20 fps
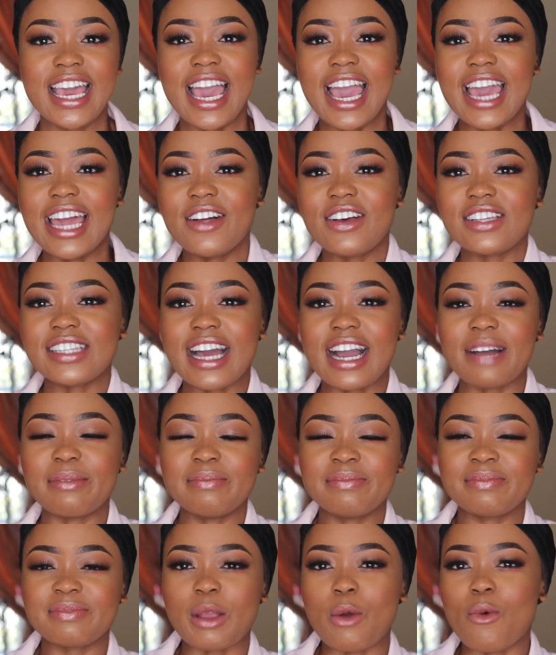and I was
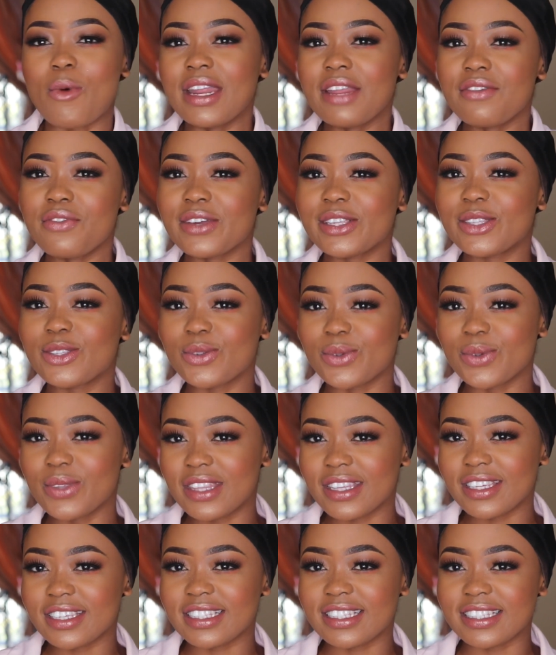like, what if we do
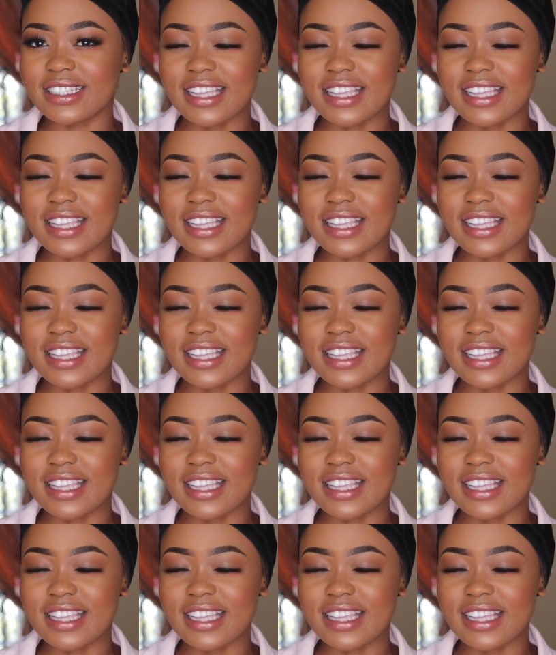this